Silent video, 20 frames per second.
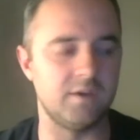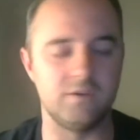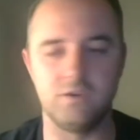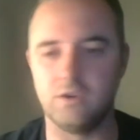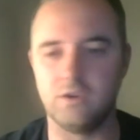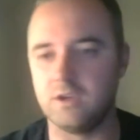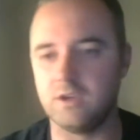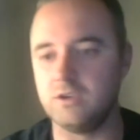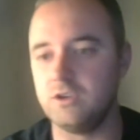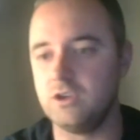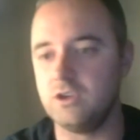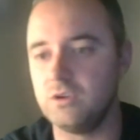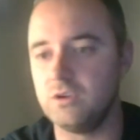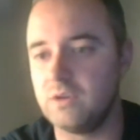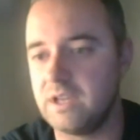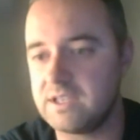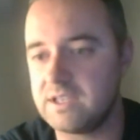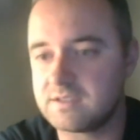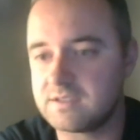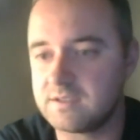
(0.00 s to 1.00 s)
um, a,
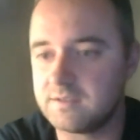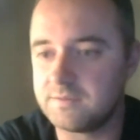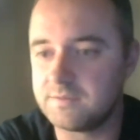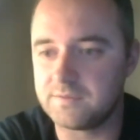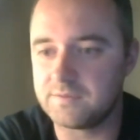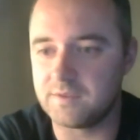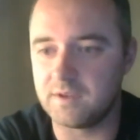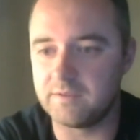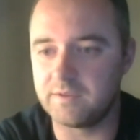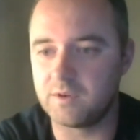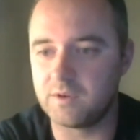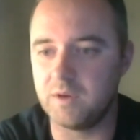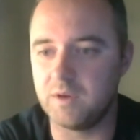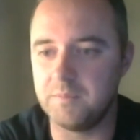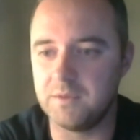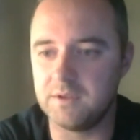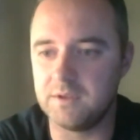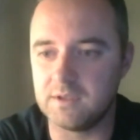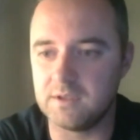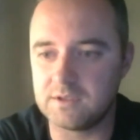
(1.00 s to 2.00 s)
a, new list of,
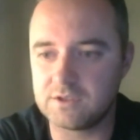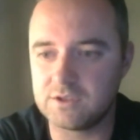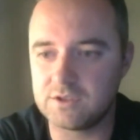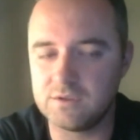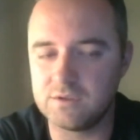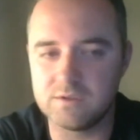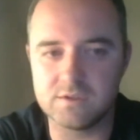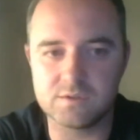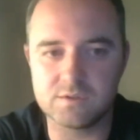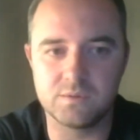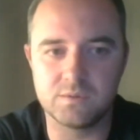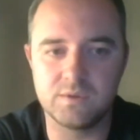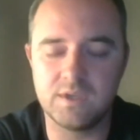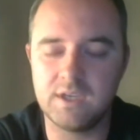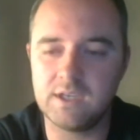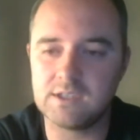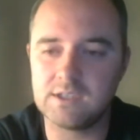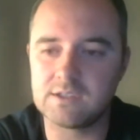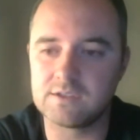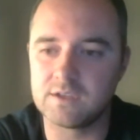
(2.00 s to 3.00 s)
of equipment that students
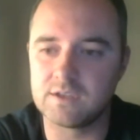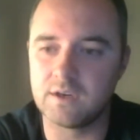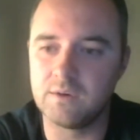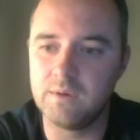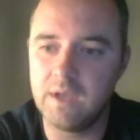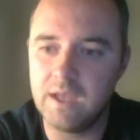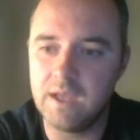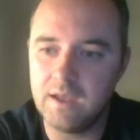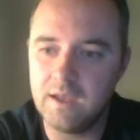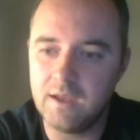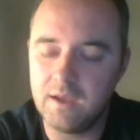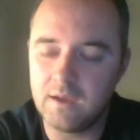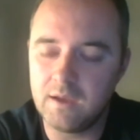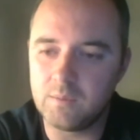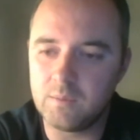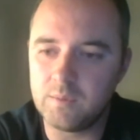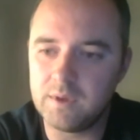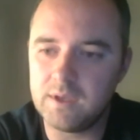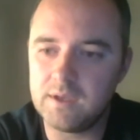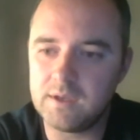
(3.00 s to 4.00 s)
will need. So
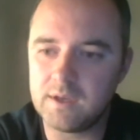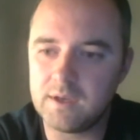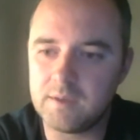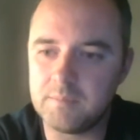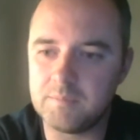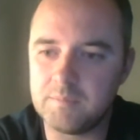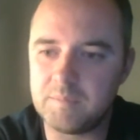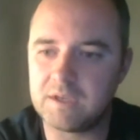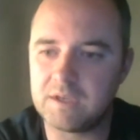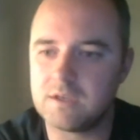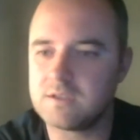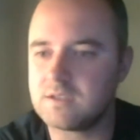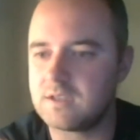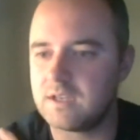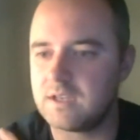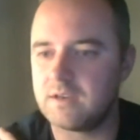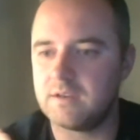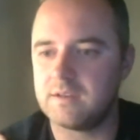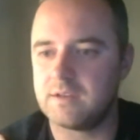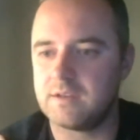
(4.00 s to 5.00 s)
we um,
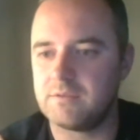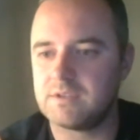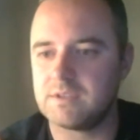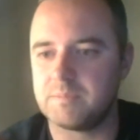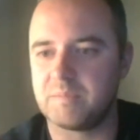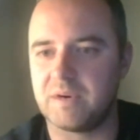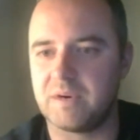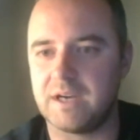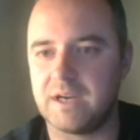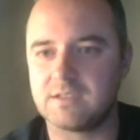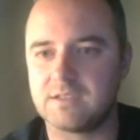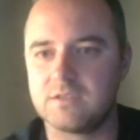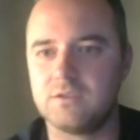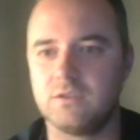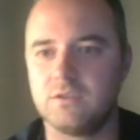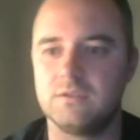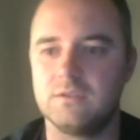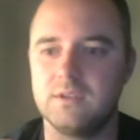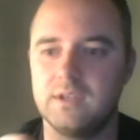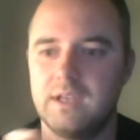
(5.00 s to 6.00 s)
because there there is a
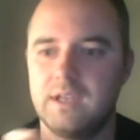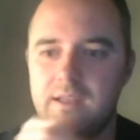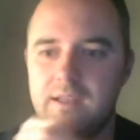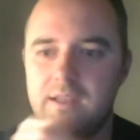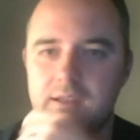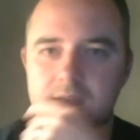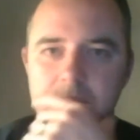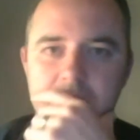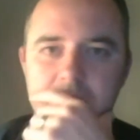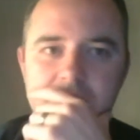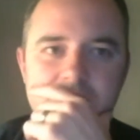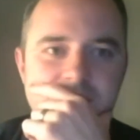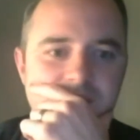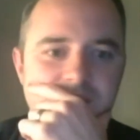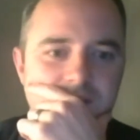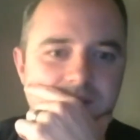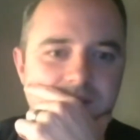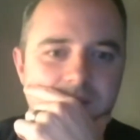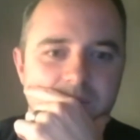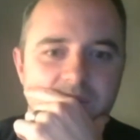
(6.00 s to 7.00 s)
practical because
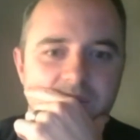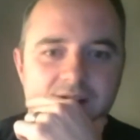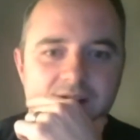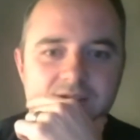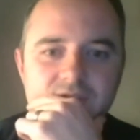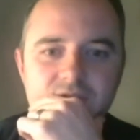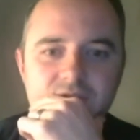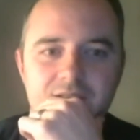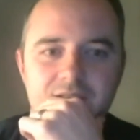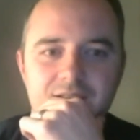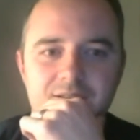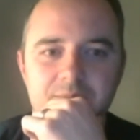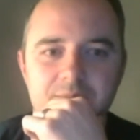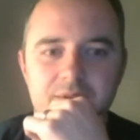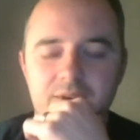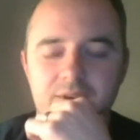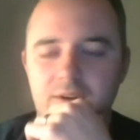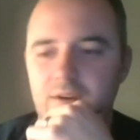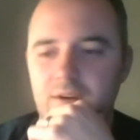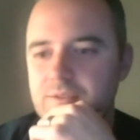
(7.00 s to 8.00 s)
there is a practical
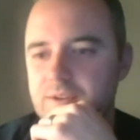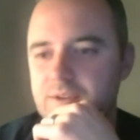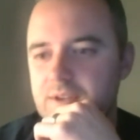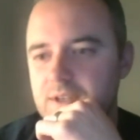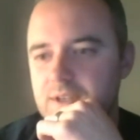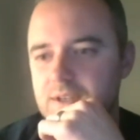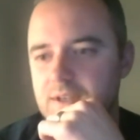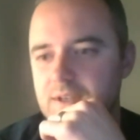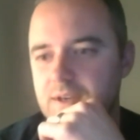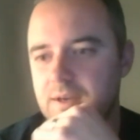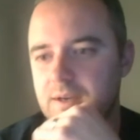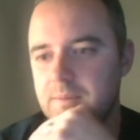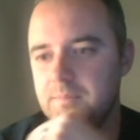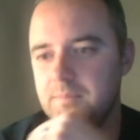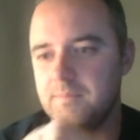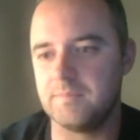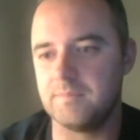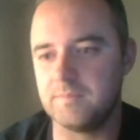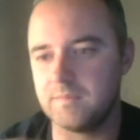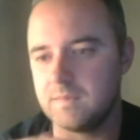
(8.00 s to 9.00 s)
element of the
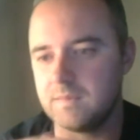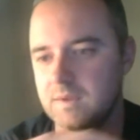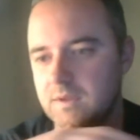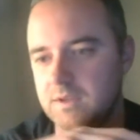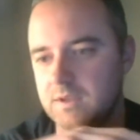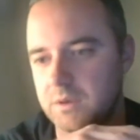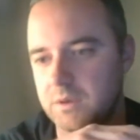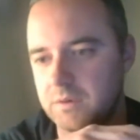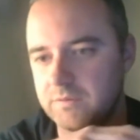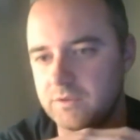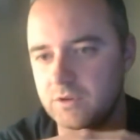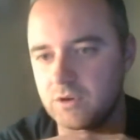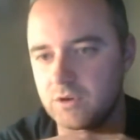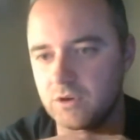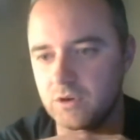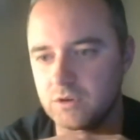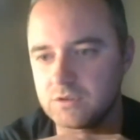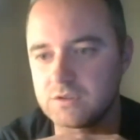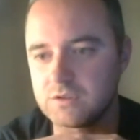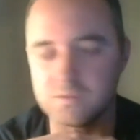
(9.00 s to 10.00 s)
um, you know of the
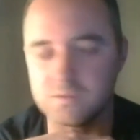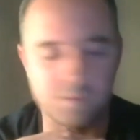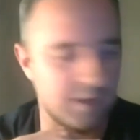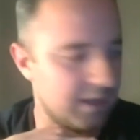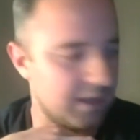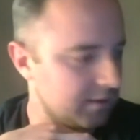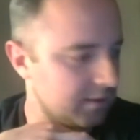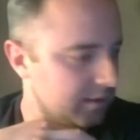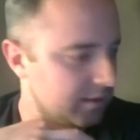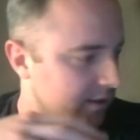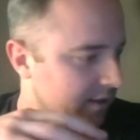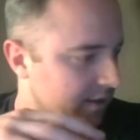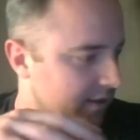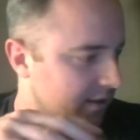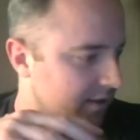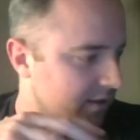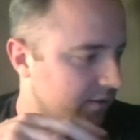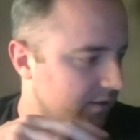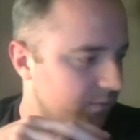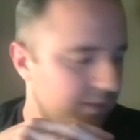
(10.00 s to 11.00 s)
course as well.
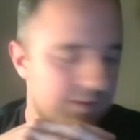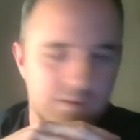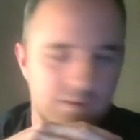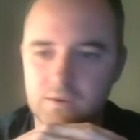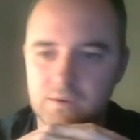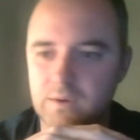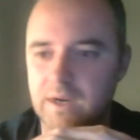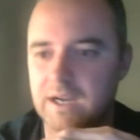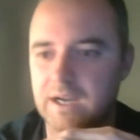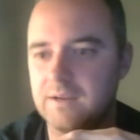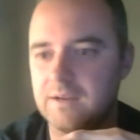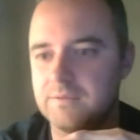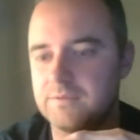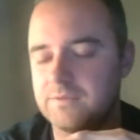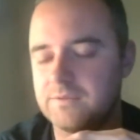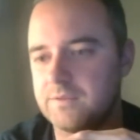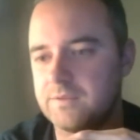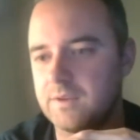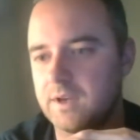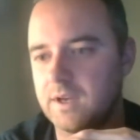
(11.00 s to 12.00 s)
We do
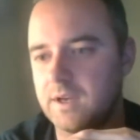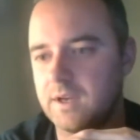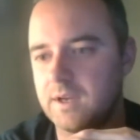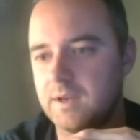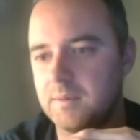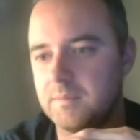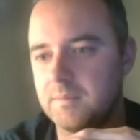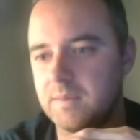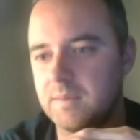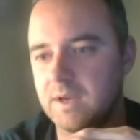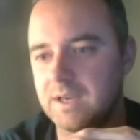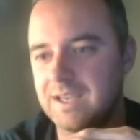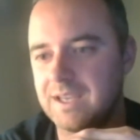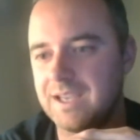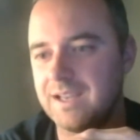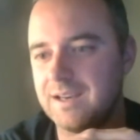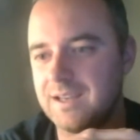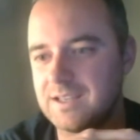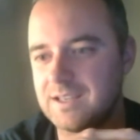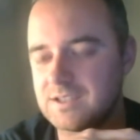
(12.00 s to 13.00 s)
have um, a
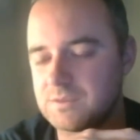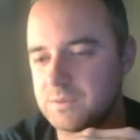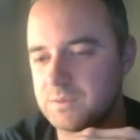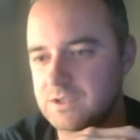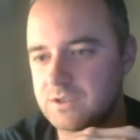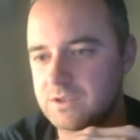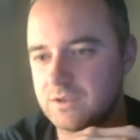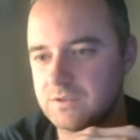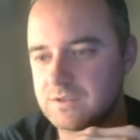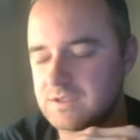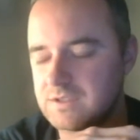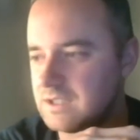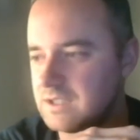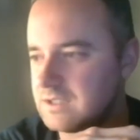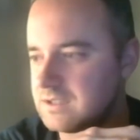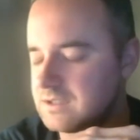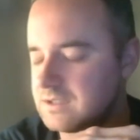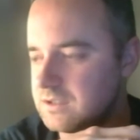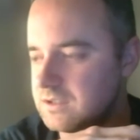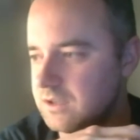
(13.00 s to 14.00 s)
kit list which
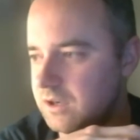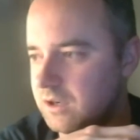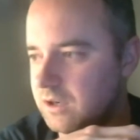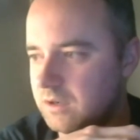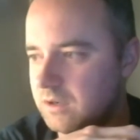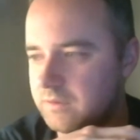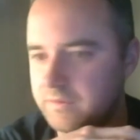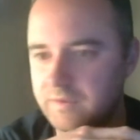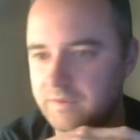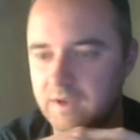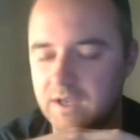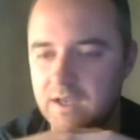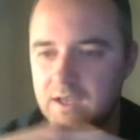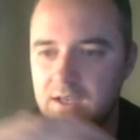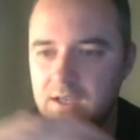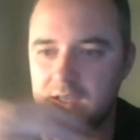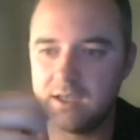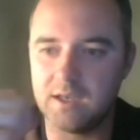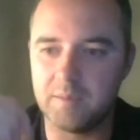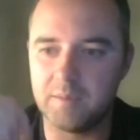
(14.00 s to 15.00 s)
consists of
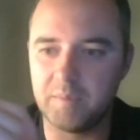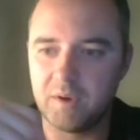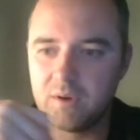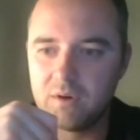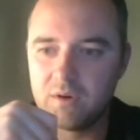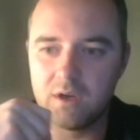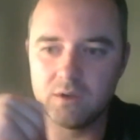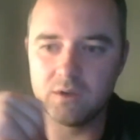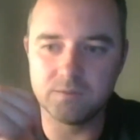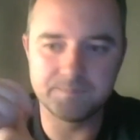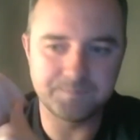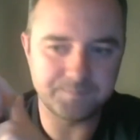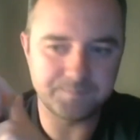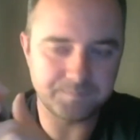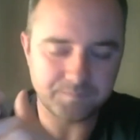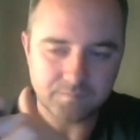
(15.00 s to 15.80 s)
a Apollo,